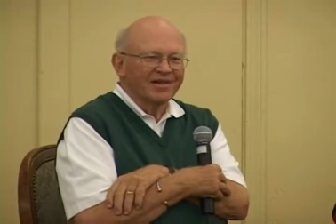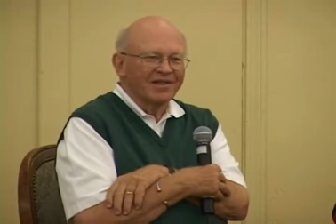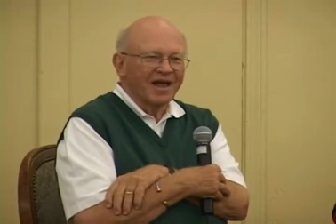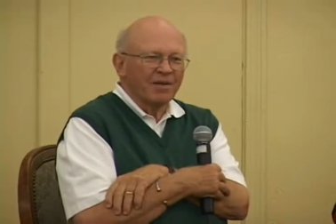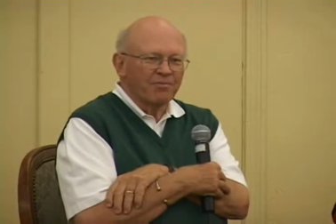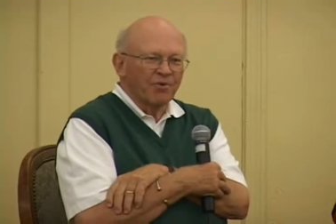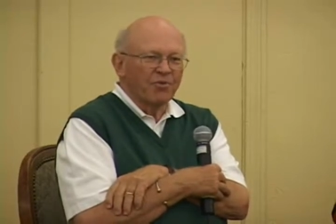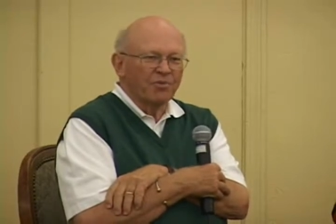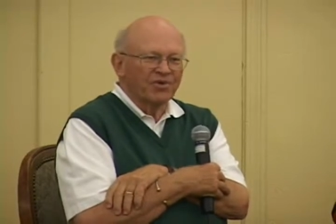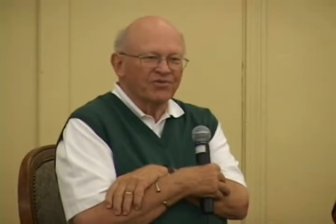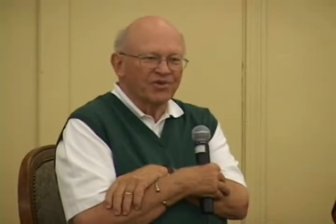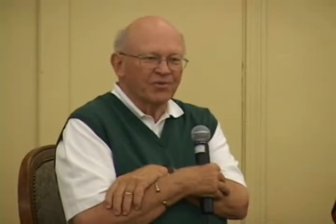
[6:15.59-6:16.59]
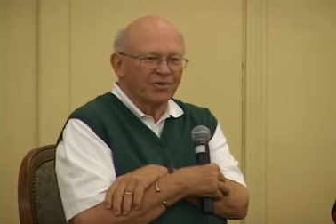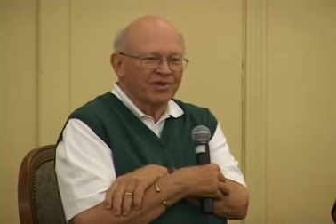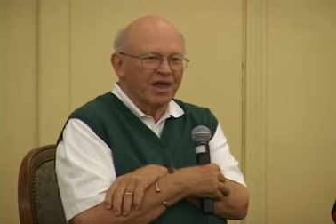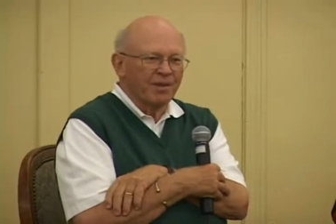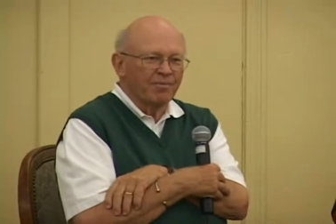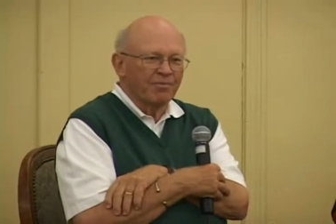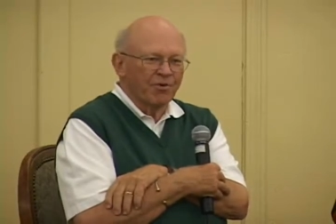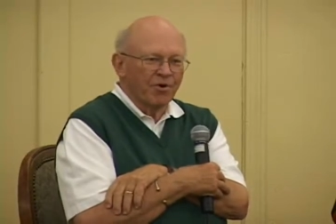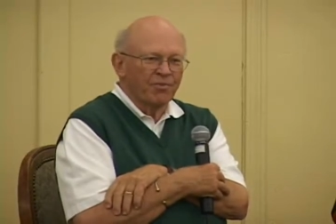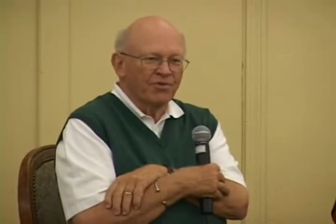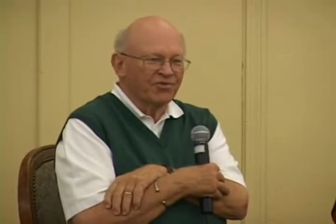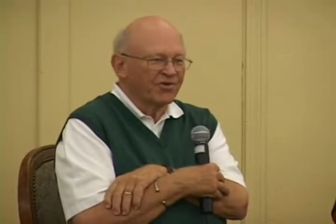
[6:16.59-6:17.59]
that purpose, and when that
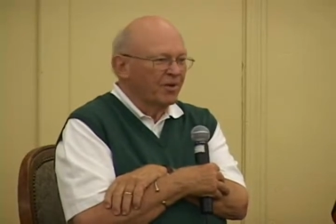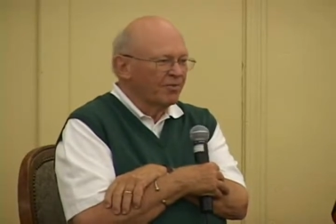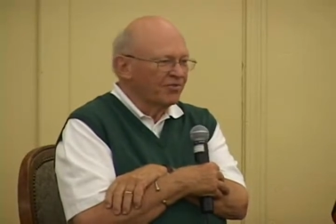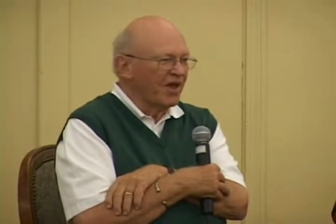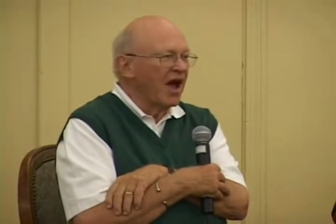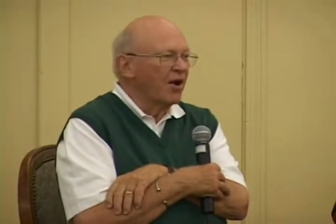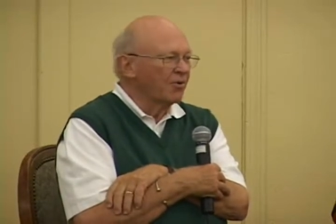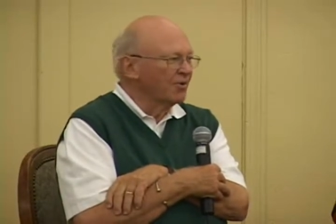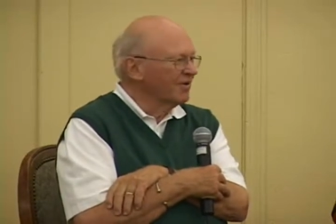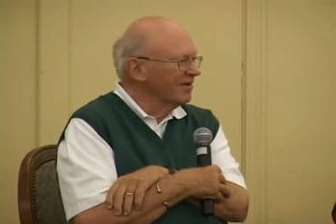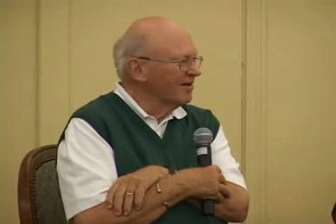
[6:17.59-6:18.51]
purpose comes out,